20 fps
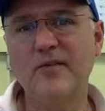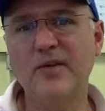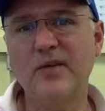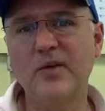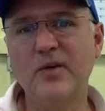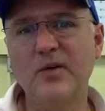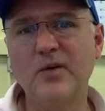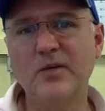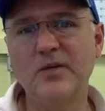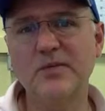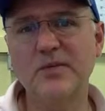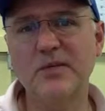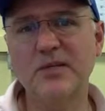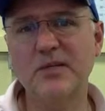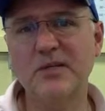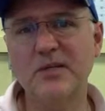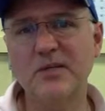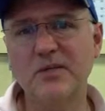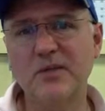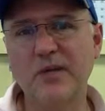you,
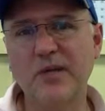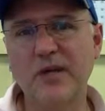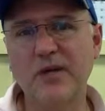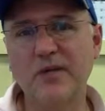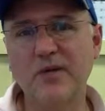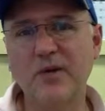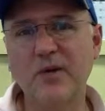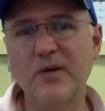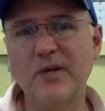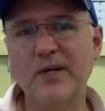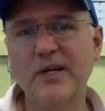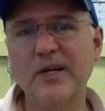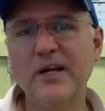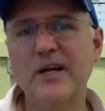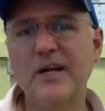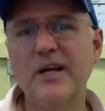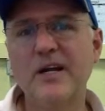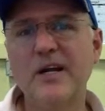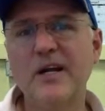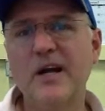especially as we get rolling.
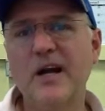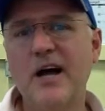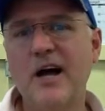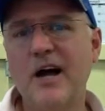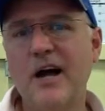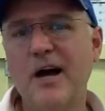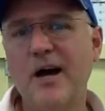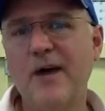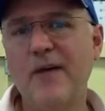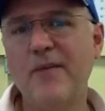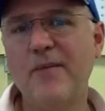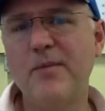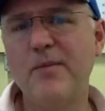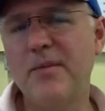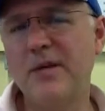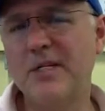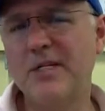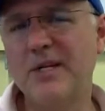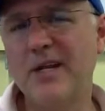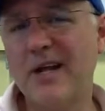
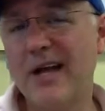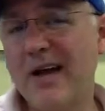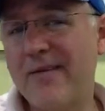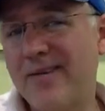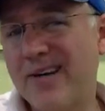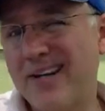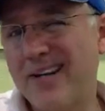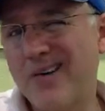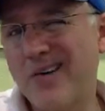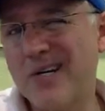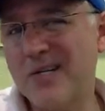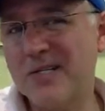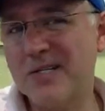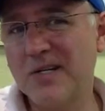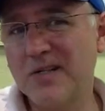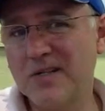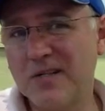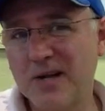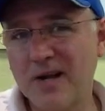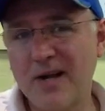But should you have any
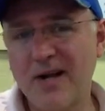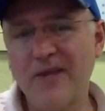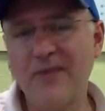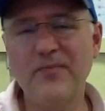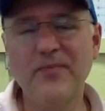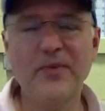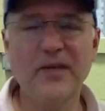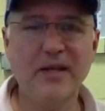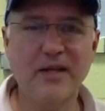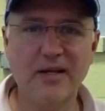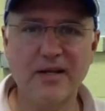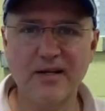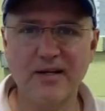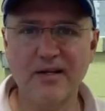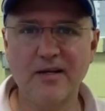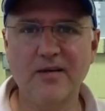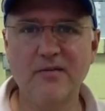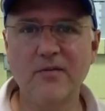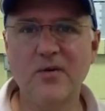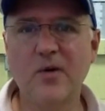questions at all,
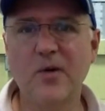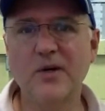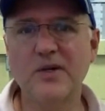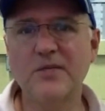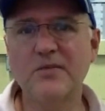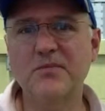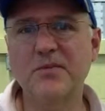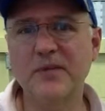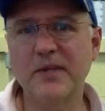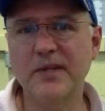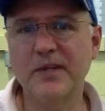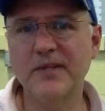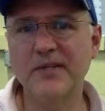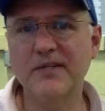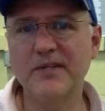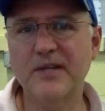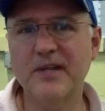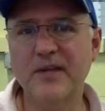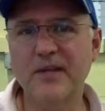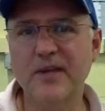of course,
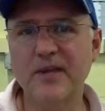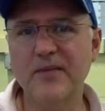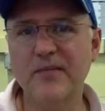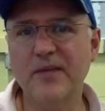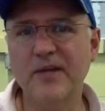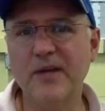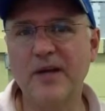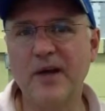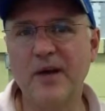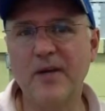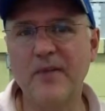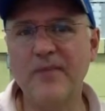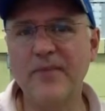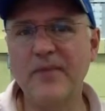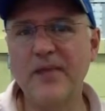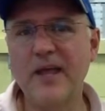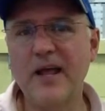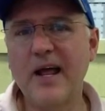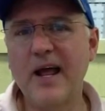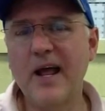please let me know.
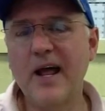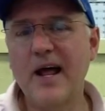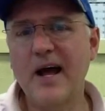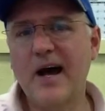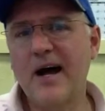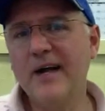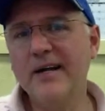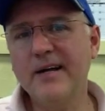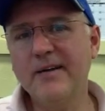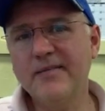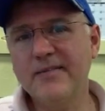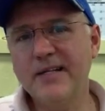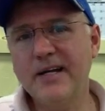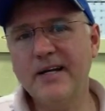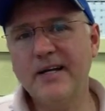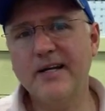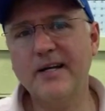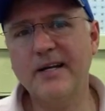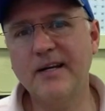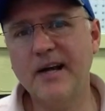I have
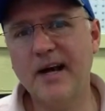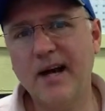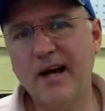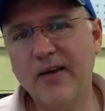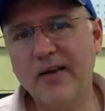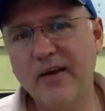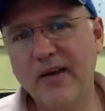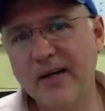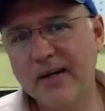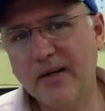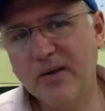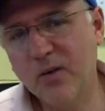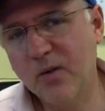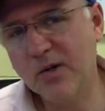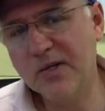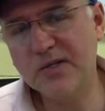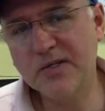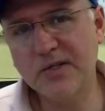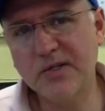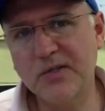taken online
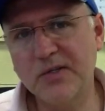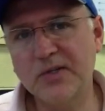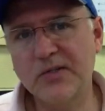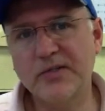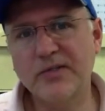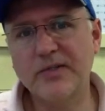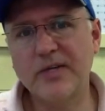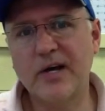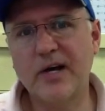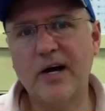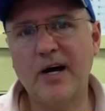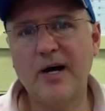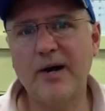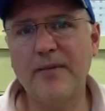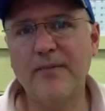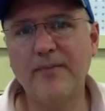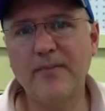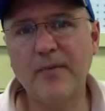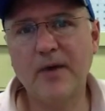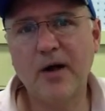courses
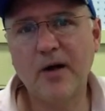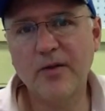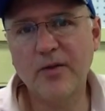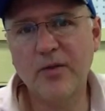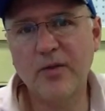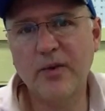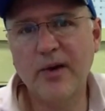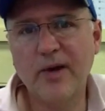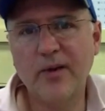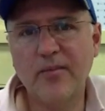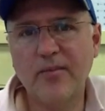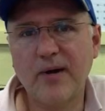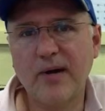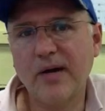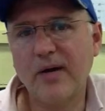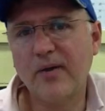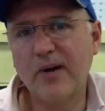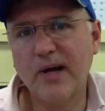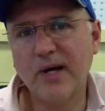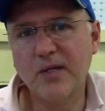all throughout
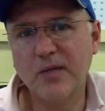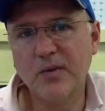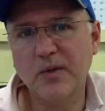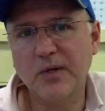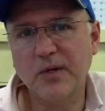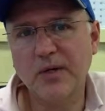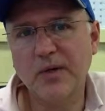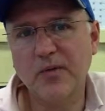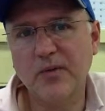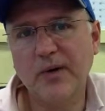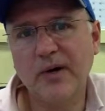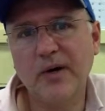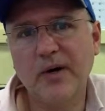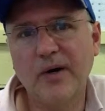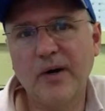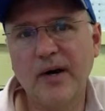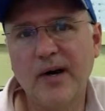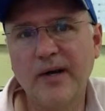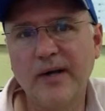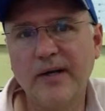my graduate
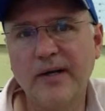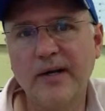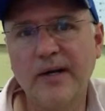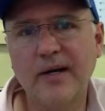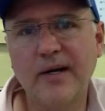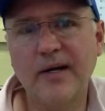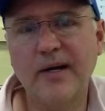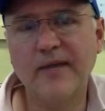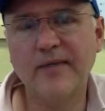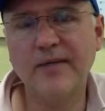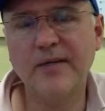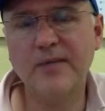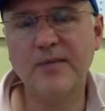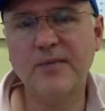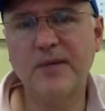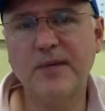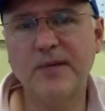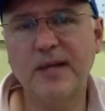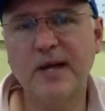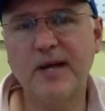career. I
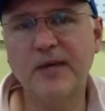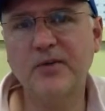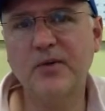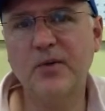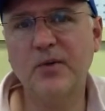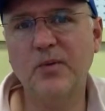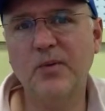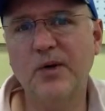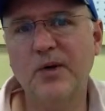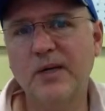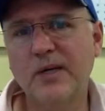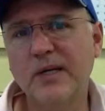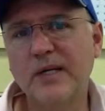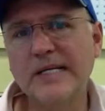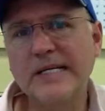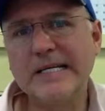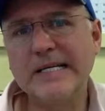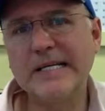finished my doctoral work